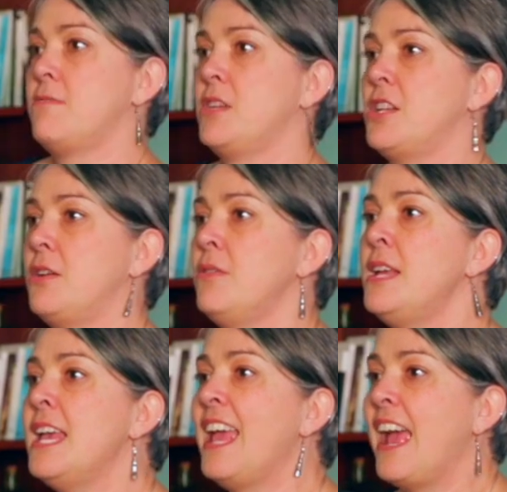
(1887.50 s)
him, you know.
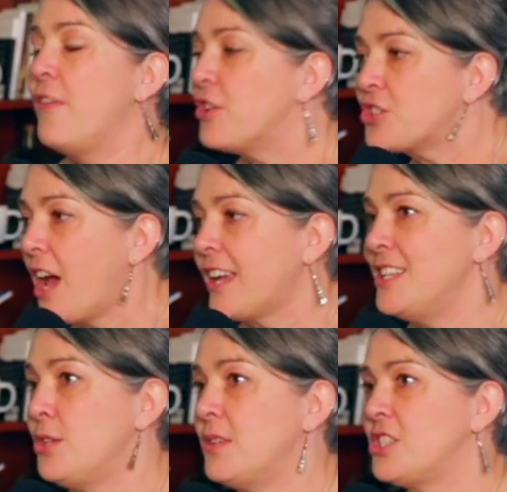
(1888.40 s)
And they're
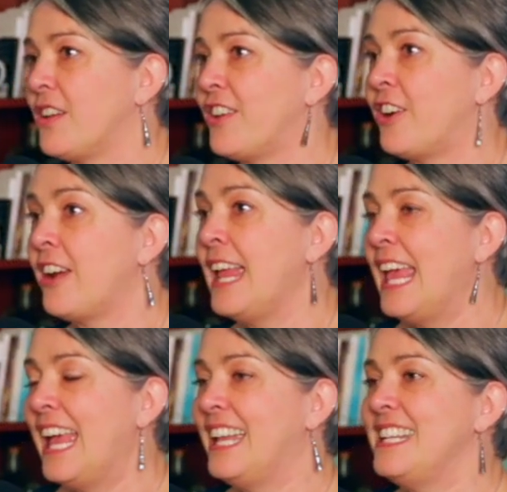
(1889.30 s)
talking to each other,
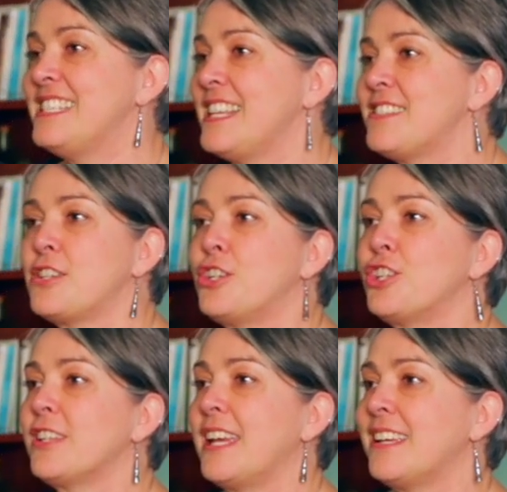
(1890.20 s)
and he says to
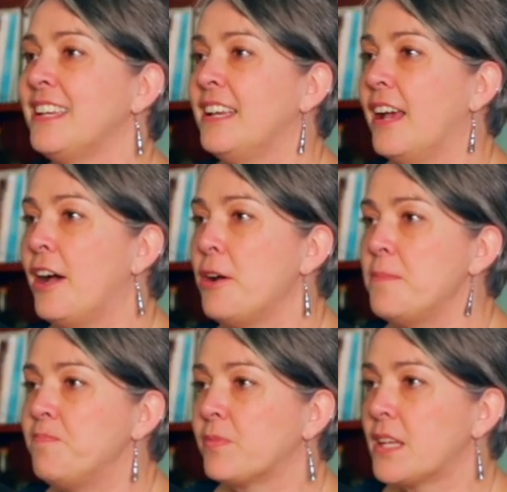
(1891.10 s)
her like,
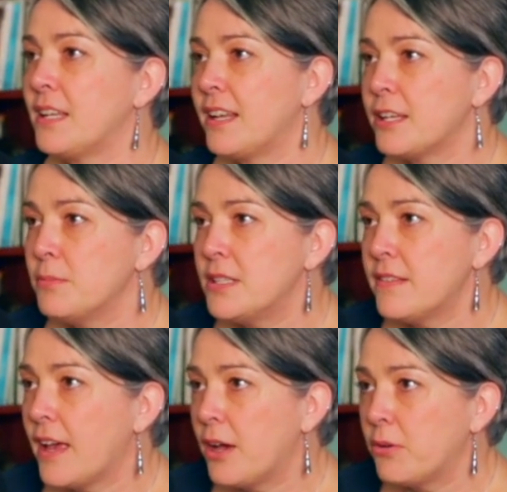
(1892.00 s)
um, can I come into
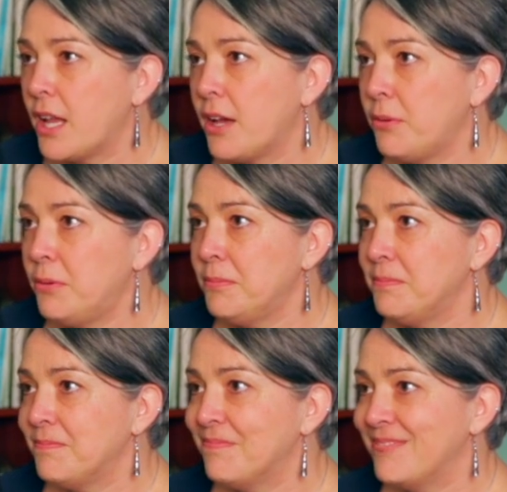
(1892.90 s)
the out now?
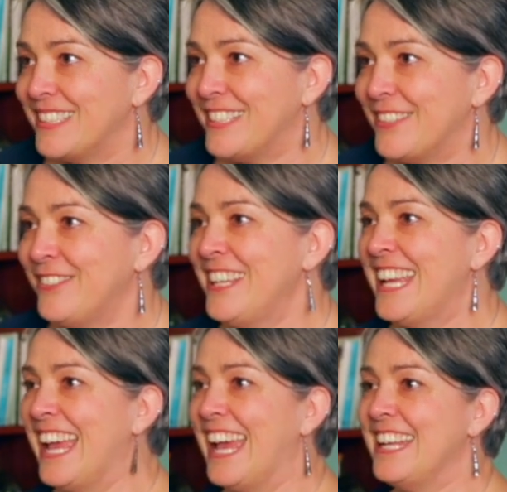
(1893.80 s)
You know?
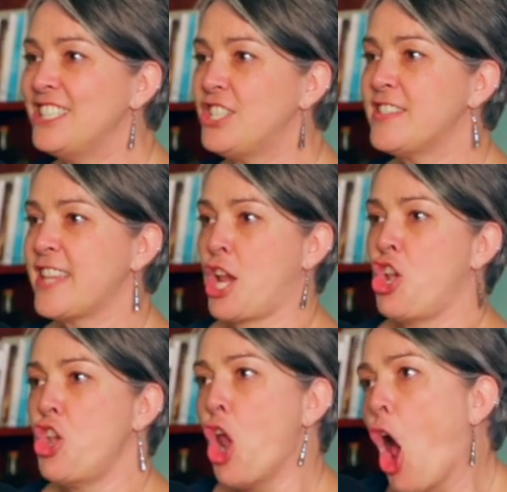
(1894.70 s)
And she's like,
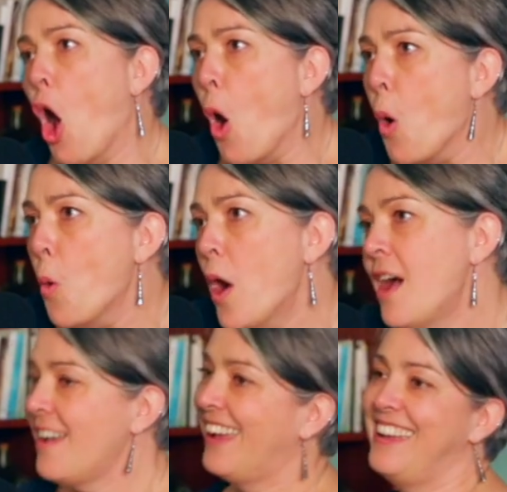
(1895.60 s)
no.
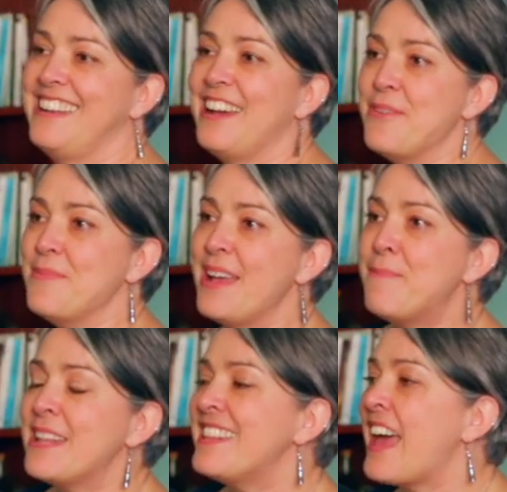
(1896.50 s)
And, um,
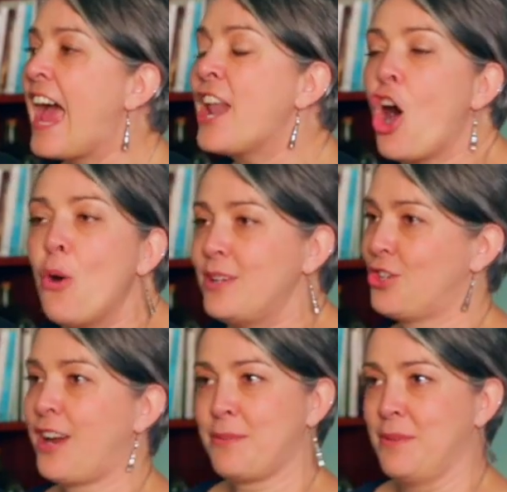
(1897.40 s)
but I always
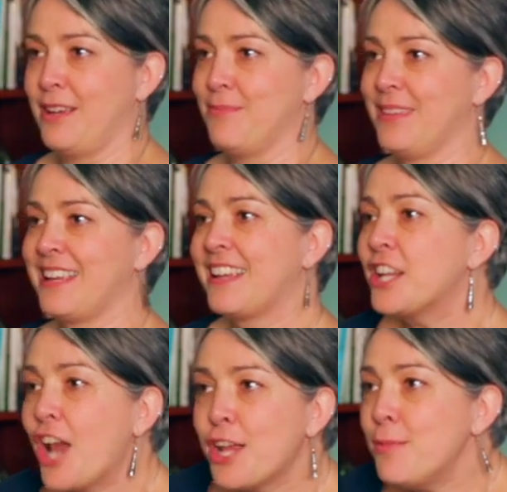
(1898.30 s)
cracked me up. Like,
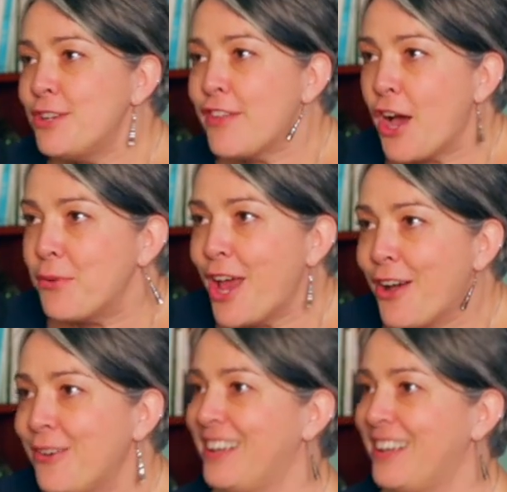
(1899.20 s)
can I come into the out now? Going